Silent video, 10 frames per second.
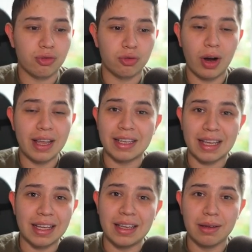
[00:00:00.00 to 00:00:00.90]
great
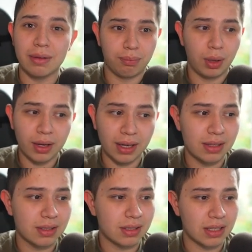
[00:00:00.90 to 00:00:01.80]
keying
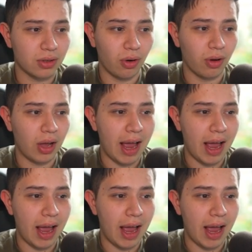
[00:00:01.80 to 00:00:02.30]
plugins. It's got